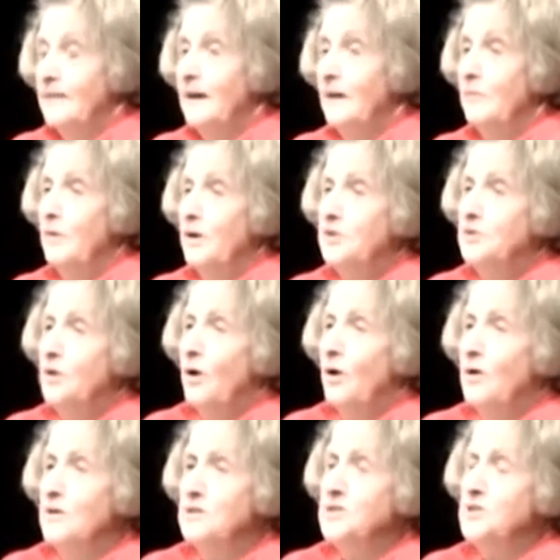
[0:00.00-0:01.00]
there were
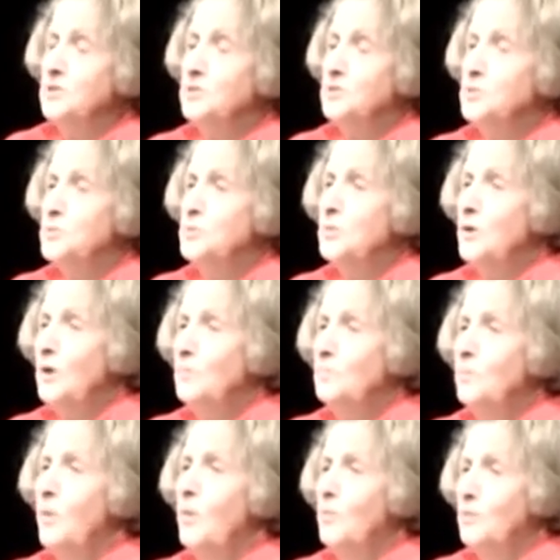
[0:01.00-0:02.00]
also two
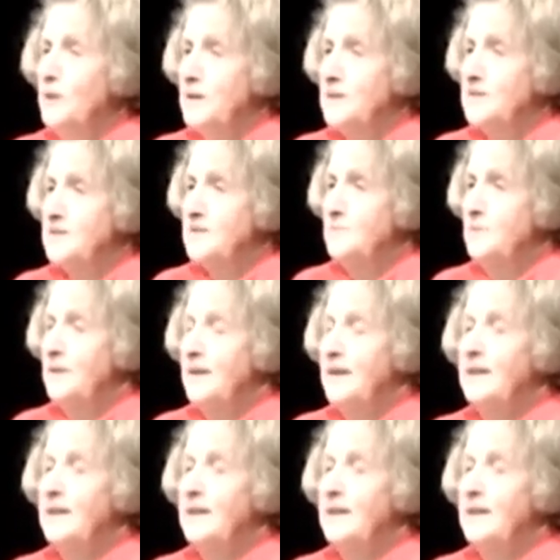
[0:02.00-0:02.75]
components with